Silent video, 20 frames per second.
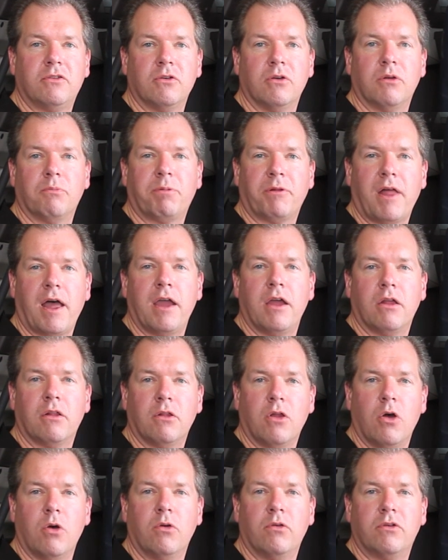to apply a
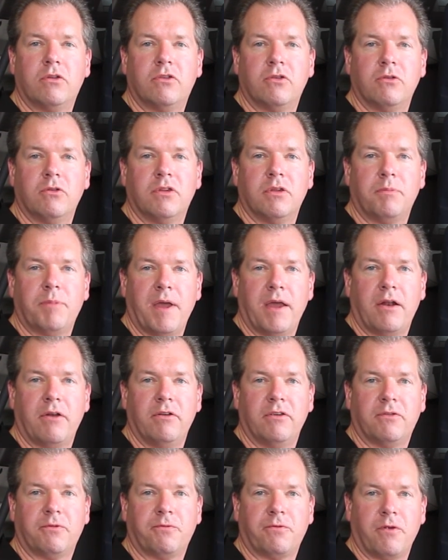load to the
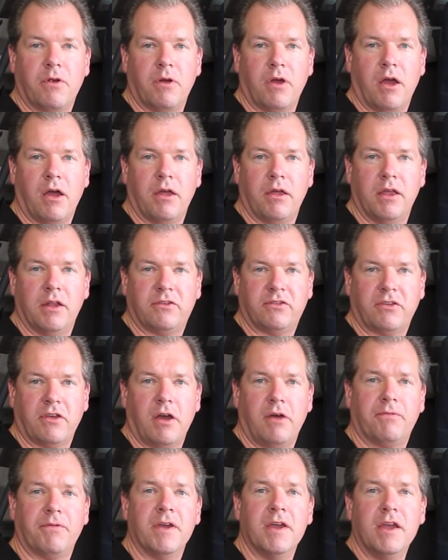batteries uh,
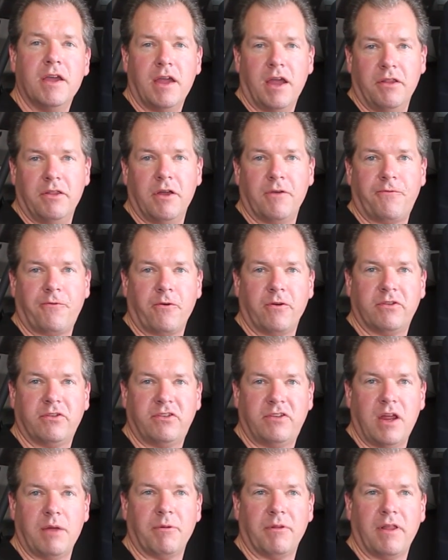itself and therefore it
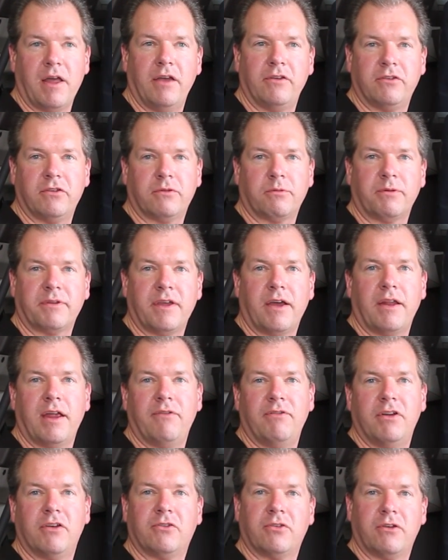stabilizes without
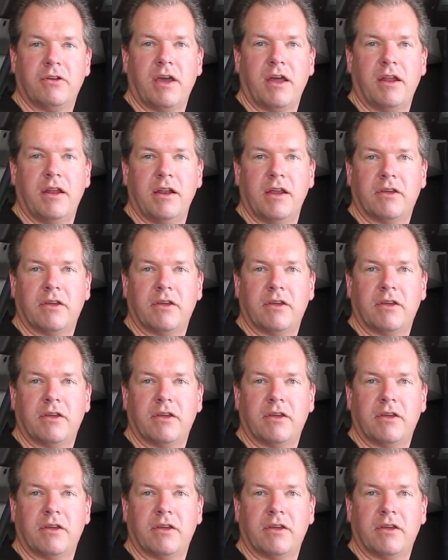having to turn on any